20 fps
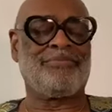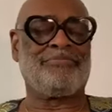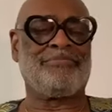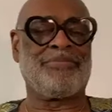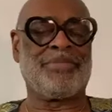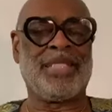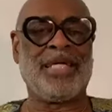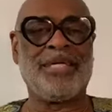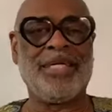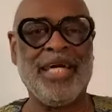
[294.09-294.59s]

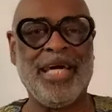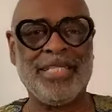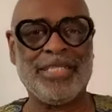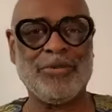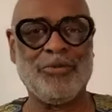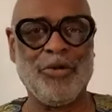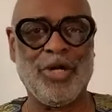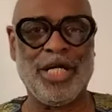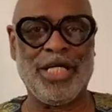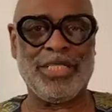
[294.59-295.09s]
one. Guess
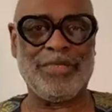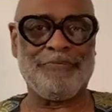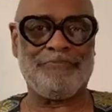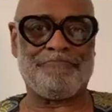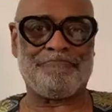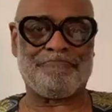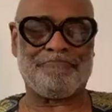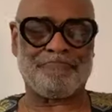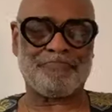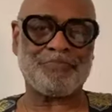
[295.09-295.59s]
what?
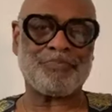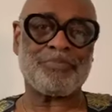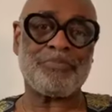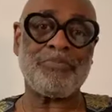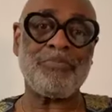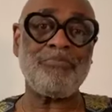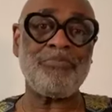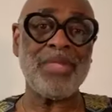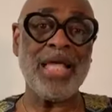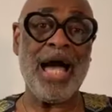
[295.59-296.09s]

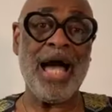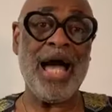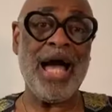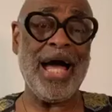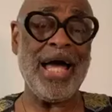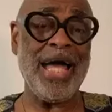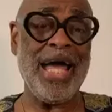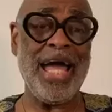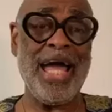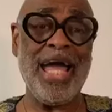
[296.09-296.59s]

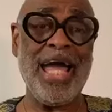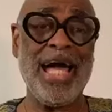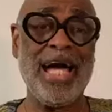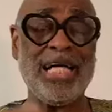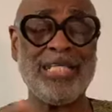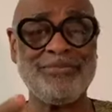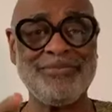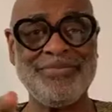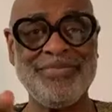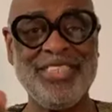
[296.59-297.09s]
I
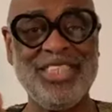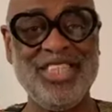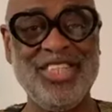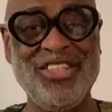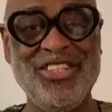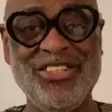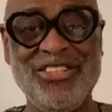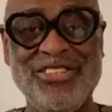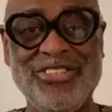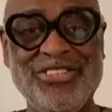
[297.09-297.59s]
am
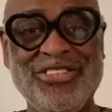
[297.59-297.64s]
you,